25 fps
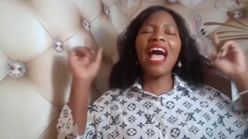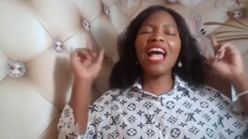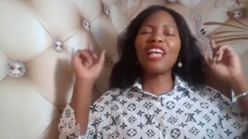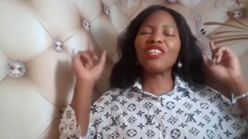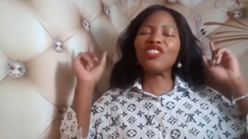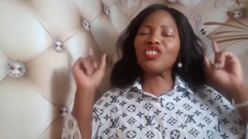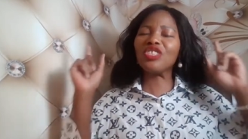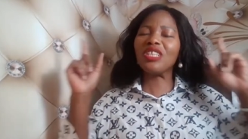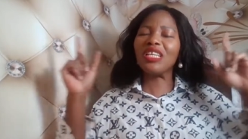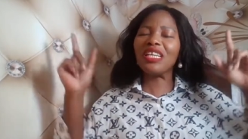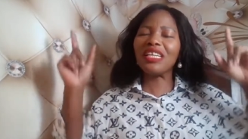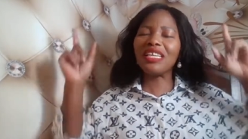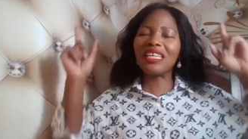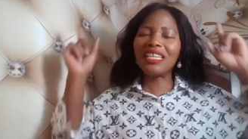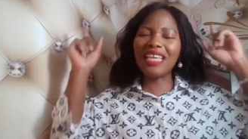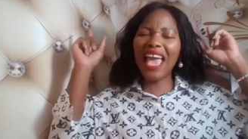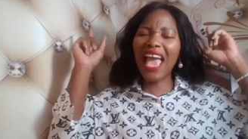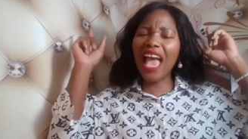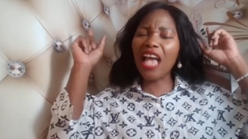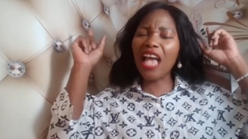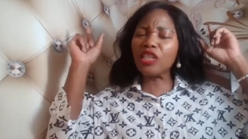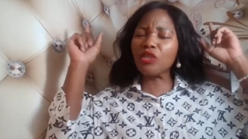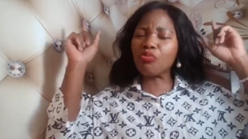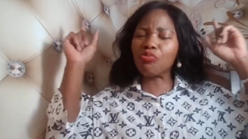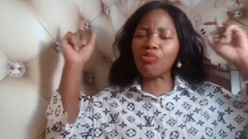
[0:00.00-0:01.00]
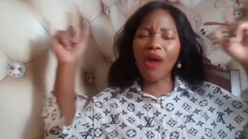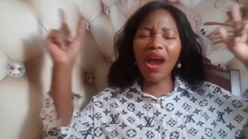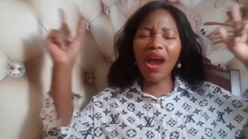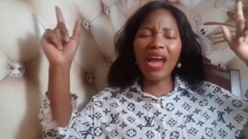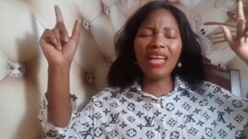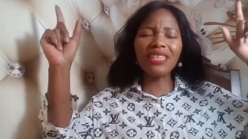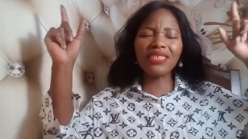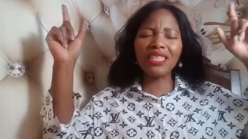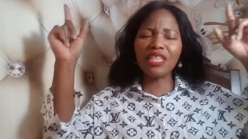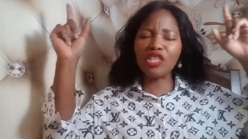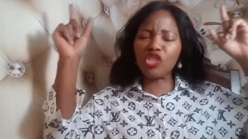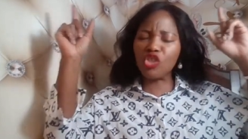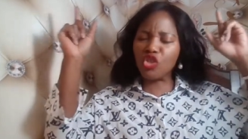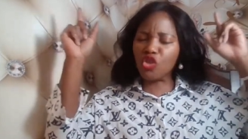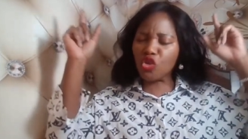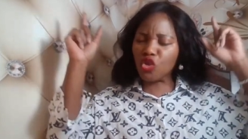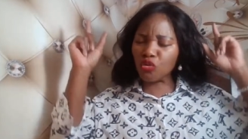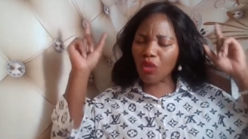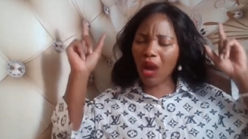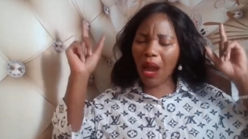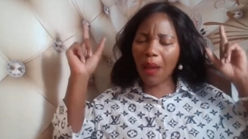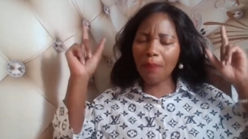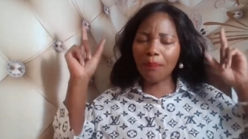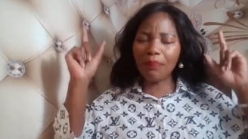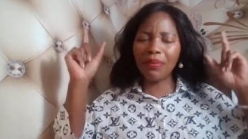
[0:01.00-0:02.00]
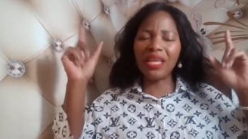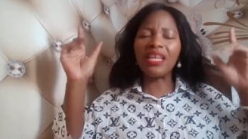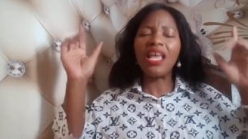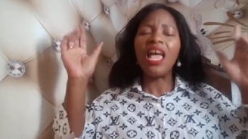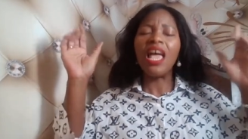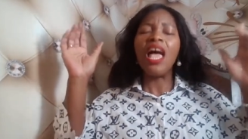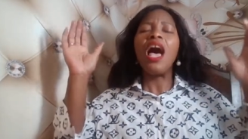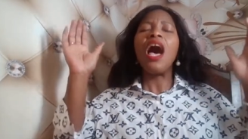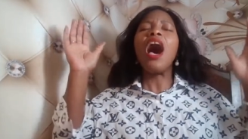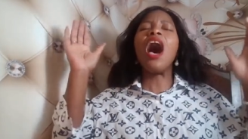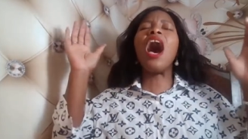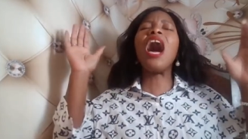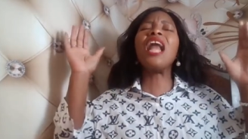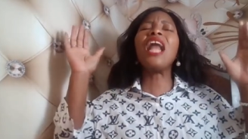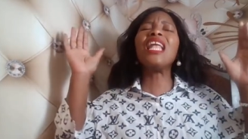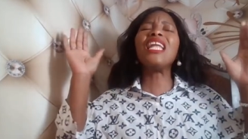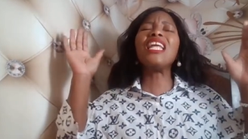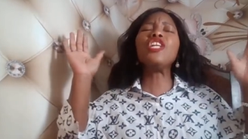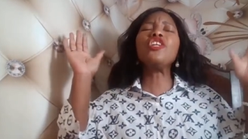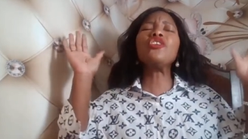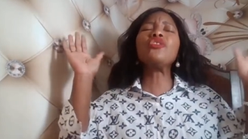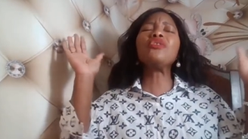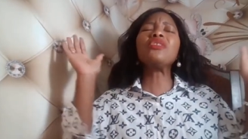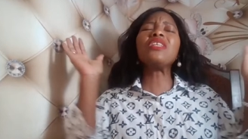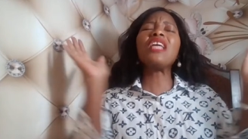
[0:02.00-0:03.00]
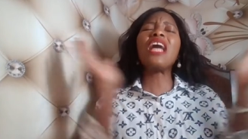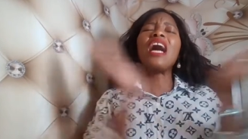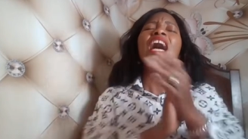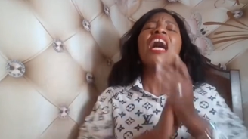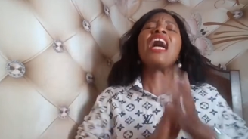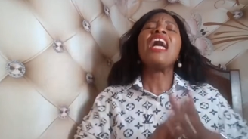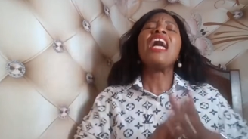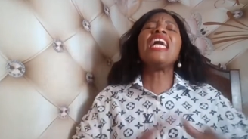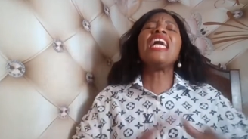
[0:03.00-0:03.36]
I see gas prices dropping. Hallelujah.